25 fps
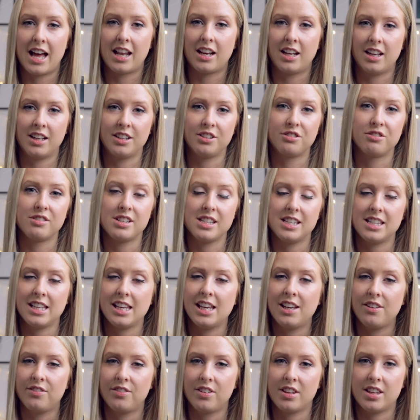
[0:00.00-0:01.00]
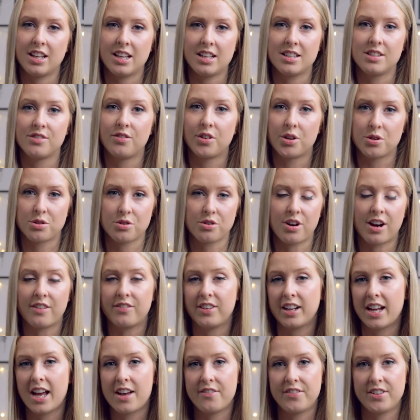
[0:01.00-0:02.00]
Hella had received this
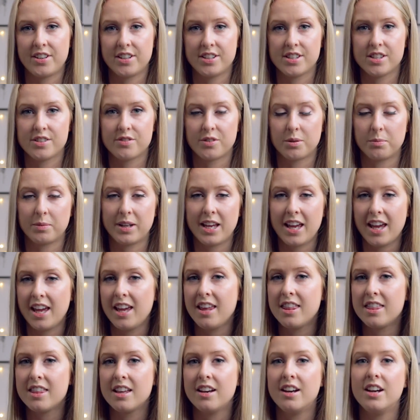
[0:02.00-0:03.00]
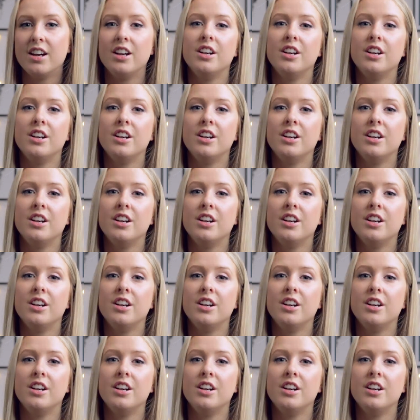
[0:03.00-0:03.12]
photographic evidence from Keith,